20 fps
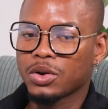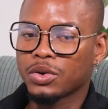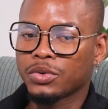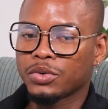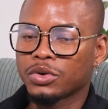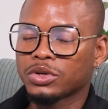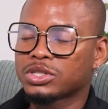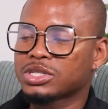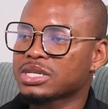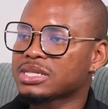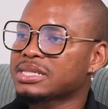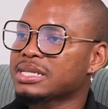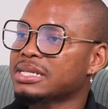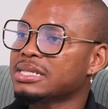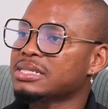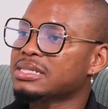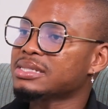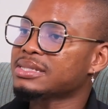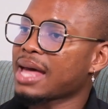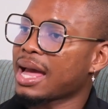not just
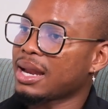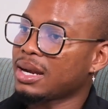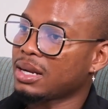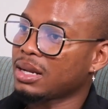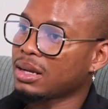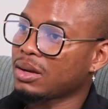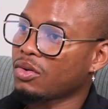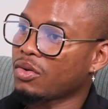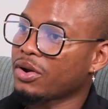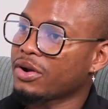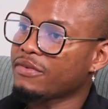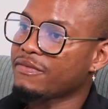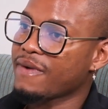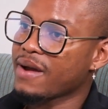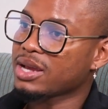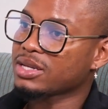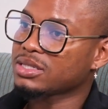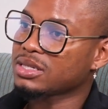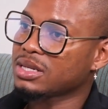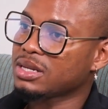in styling or in
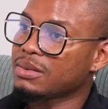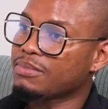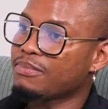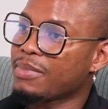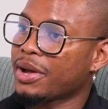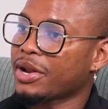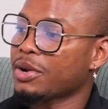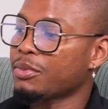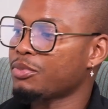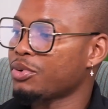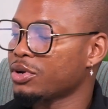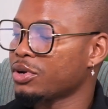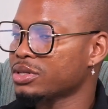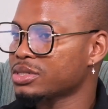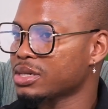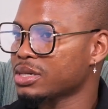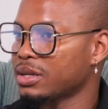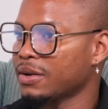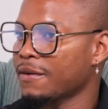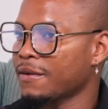fashion, but a
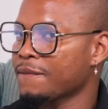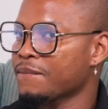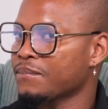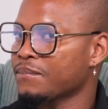person